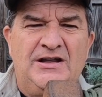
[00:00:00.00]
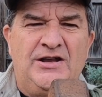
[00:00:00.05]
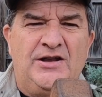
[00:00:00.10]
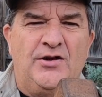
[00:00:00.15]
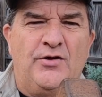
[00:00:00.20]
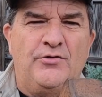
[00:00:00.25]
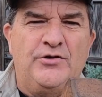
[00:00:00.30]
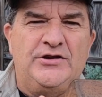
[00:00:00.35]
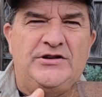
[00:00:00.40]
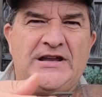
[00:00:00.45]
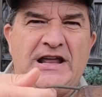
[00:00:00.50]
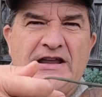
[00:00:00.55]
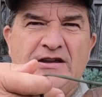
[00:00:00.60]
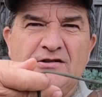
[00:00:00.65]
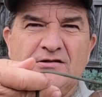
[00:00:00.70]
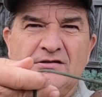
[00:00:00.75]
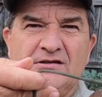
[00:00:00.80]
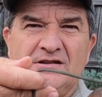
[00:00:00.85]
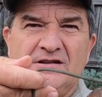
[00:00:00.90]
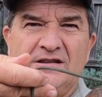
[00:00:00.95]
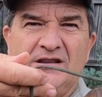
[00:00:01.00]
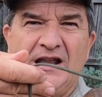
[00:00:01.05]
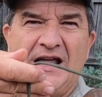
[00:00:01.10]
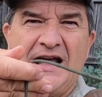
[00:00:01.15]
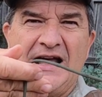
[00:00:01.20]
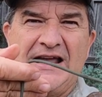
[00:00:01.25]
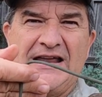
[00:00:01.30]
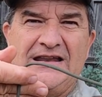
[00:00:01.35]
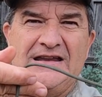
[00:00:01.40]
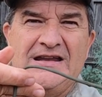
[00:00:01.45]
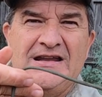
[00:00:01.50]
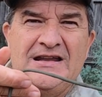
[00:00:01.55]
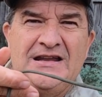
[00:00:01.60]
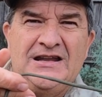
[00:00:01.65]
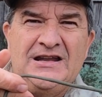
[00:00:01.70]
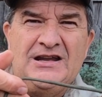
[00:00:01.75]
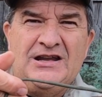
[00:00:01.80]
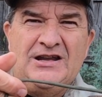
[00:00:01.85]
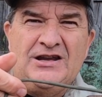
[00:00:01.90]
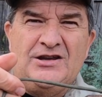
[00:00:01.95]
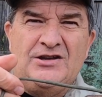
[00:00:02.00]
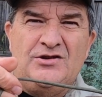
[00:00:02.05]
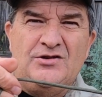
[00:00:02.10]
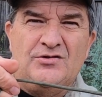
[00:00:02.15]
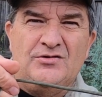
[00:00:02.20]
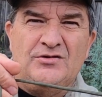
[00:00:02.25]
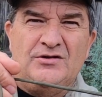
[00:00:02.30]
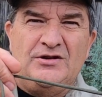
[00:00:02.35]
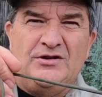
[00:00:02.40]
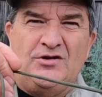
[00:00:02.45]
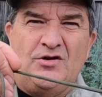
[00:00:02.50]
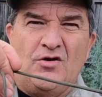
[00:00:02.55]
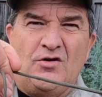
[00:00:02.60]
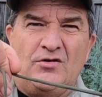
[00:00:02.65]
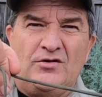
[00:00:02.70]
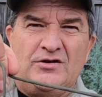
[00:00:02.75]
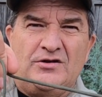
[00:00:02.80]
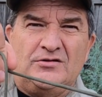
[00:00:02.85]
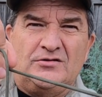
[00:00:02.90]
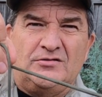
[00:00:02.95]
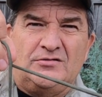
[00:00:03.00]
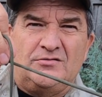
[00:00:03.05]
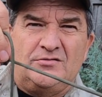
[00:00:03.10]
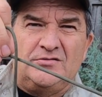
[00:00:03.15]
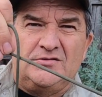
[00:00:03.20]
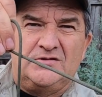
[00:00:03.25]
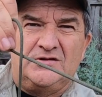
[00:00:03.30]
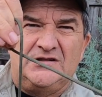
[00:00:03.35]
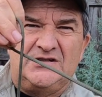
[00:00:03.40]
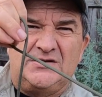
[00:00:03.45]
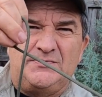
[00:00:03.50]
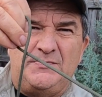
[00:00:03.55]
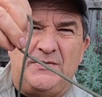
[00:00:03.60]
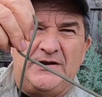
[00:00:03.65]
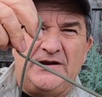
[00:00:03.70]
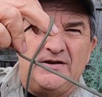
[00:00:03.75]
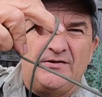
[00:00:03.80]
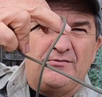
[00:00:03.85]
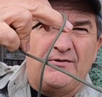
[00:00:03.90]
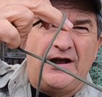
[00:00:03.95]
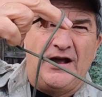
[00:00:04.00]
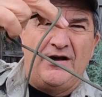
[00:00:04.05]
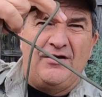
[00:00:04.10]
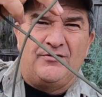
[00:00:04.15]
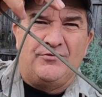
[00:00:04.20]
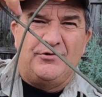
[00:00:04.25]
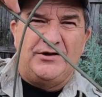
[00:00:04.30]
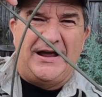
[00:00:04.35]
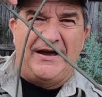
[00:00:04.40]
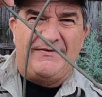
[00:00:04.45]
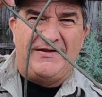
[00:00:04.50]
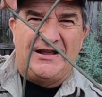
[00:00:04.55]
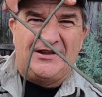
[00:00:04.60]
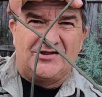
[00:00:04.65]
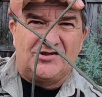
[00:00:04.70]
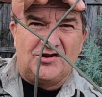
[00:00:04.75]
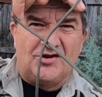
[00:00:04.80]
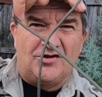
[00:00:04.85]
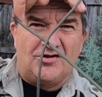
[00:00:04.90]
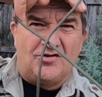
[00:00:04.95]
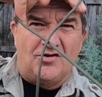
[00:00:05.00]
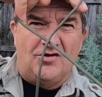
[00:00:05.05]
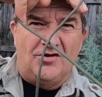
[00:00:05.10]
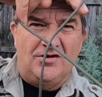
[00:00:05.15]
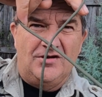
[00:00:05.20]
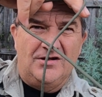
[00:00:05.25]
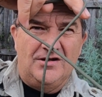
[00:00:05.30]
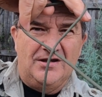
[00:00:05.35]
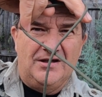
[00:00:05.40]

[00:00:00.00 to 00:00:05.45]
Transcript: You know, where you take your line, you spin it around where you have that circle,